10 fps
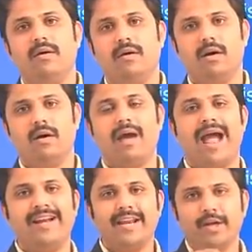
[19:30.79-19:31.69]

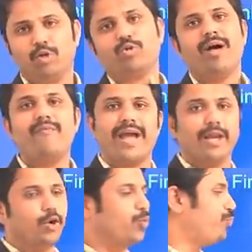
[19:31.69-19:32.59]
enter into the while
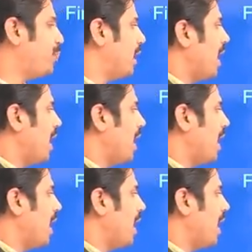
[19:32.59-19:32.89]
loop.